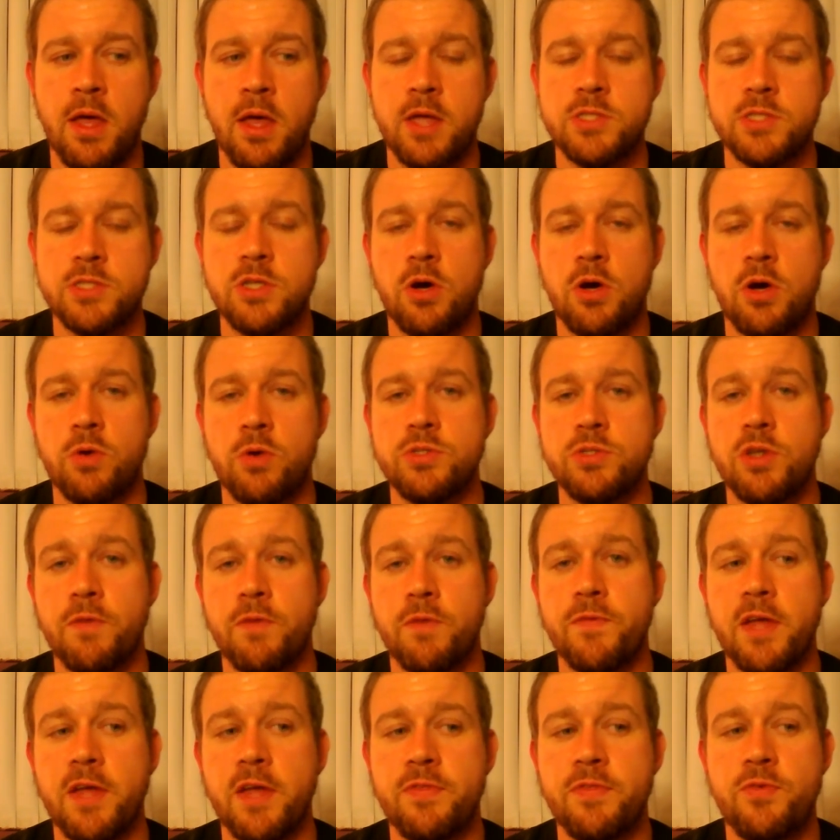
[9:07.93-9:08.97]
So don't
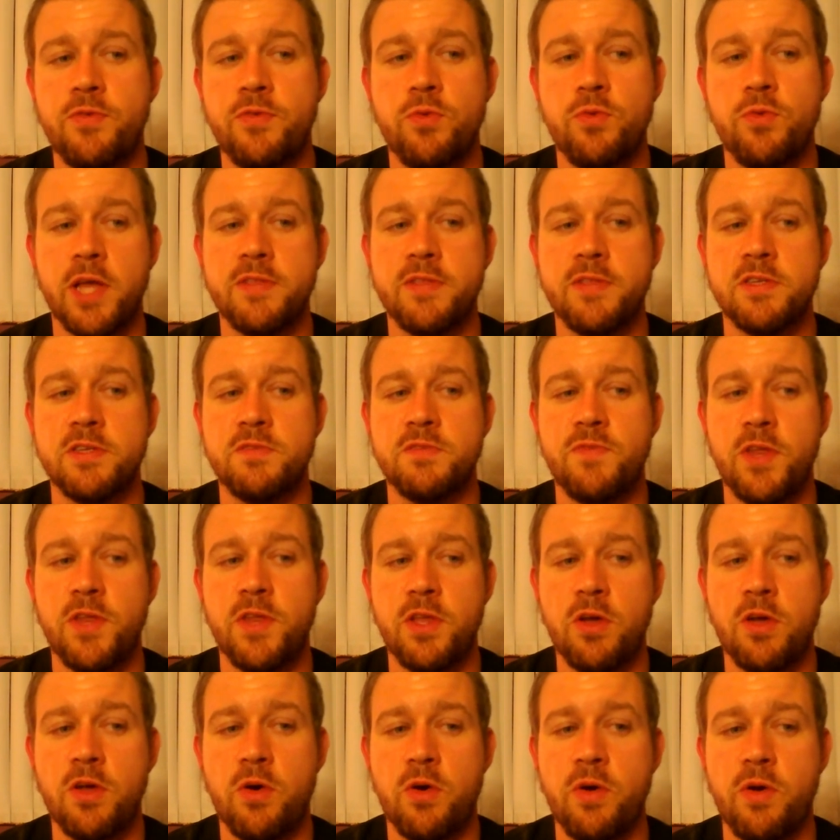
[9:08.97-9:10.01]
forget to like this
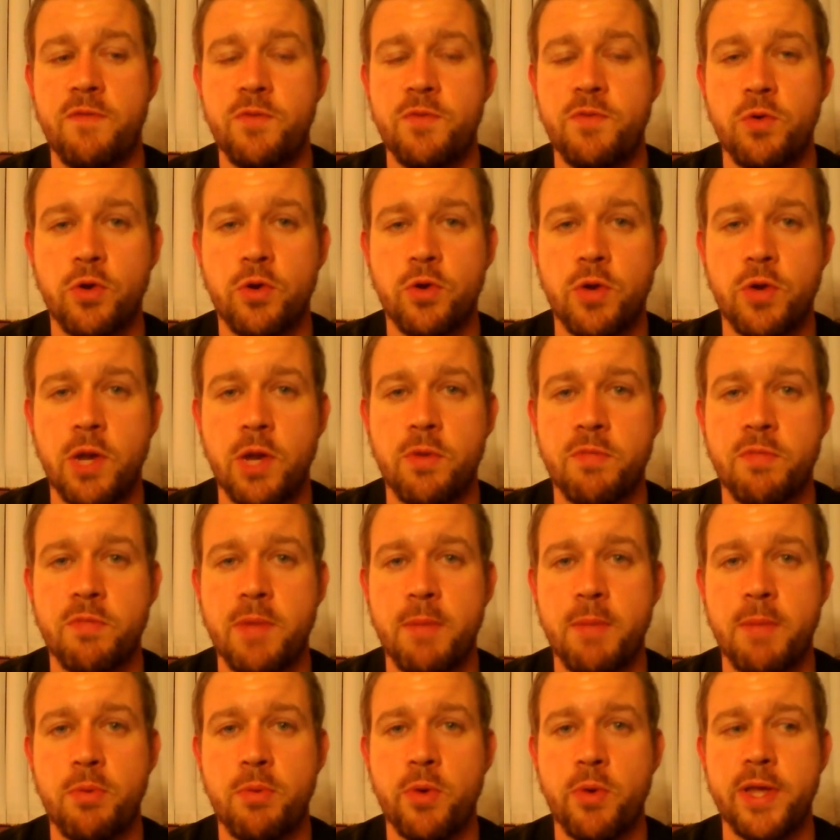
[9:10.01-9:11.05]
video if you agreed with my
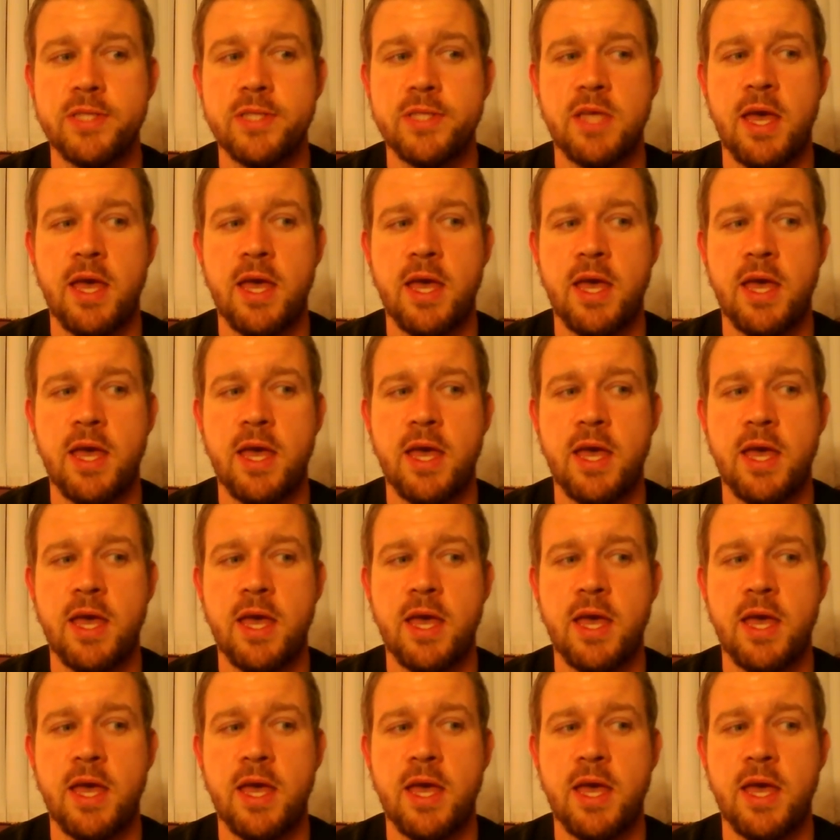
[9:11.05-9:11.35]
points,